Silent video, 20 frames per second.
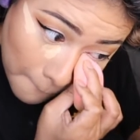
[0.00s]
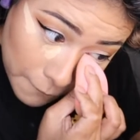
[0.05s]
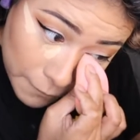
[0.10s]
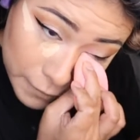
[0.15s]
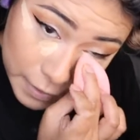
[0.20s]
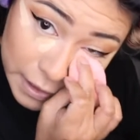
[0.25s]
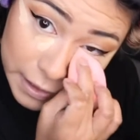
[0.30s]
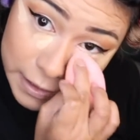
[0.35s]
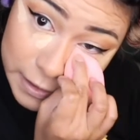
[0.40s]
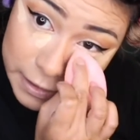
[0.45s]

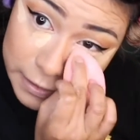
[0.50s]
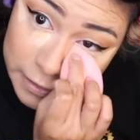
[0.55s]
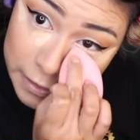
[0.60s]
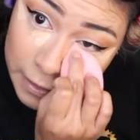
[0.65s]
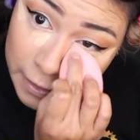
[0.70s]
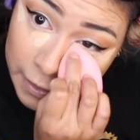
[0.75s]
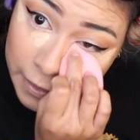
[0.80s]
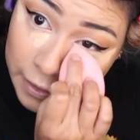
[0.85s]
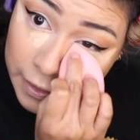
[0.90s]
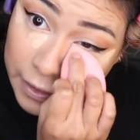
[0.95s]
because
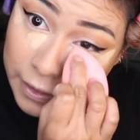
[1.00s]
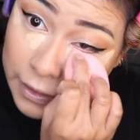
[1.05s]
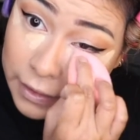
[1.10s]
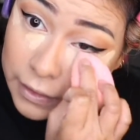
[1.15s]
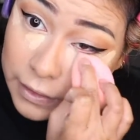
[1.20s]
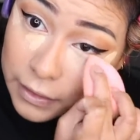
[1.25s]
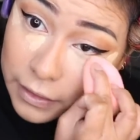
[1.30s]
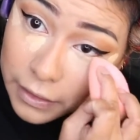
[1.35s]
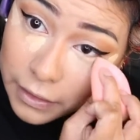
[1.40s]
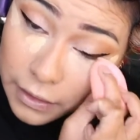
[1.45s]

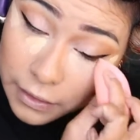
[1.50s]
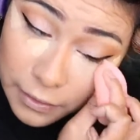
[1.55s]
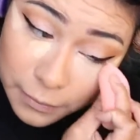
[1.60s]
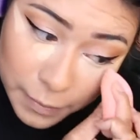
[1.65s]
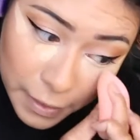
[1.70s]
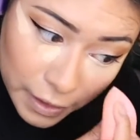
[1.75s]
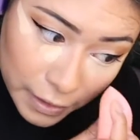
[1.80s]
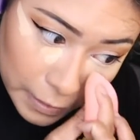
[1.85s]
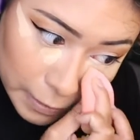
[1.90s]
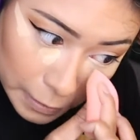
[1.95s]
the
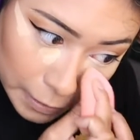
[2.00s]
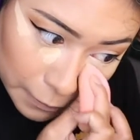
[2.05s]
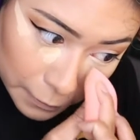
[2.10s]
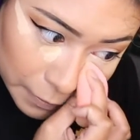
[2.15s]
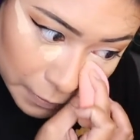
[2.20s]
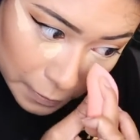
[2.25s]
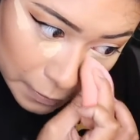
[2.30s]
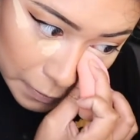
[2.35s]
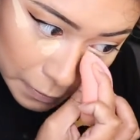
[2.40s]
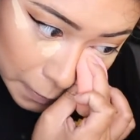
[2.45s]
putty that we
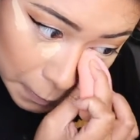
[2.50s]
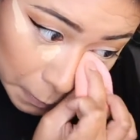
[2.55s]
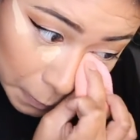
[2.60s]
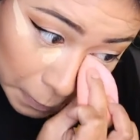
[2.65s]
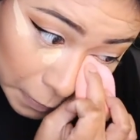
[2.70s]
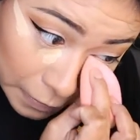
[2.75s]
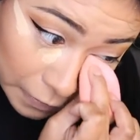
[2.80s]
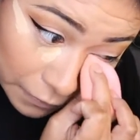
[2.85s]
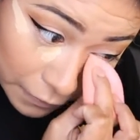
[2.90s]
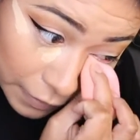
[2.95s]
use
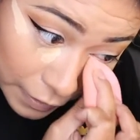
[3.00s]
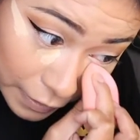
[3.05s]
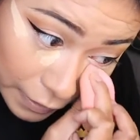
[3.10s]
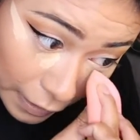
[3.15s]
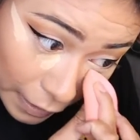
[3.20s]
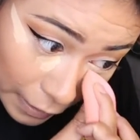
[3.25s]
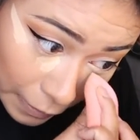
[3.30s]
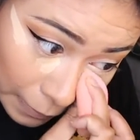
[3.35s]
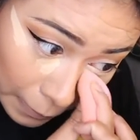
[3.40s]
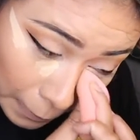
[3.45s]
is very
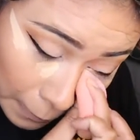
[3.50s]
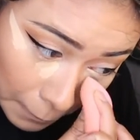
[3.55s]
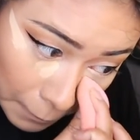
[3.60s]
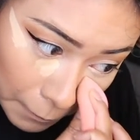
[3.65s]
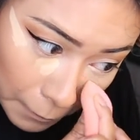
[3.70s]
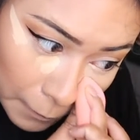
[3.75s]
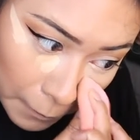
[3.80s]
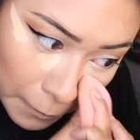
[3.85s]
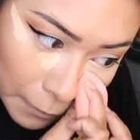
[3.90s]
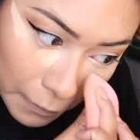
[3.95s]
tacky,
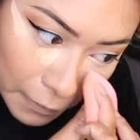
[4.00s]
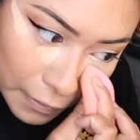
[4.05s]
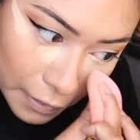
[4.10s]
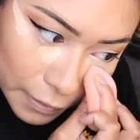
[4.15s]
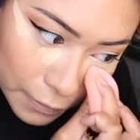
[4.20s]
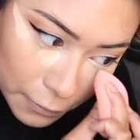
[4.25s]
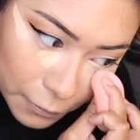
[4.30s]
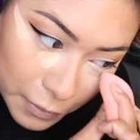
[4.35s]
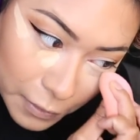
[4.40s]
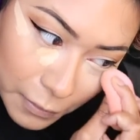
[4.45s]

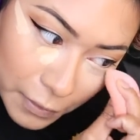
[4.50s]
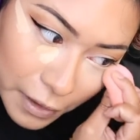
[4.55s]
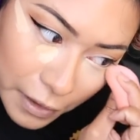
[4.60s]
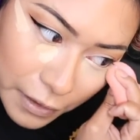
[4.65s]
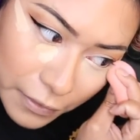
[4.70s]
and we want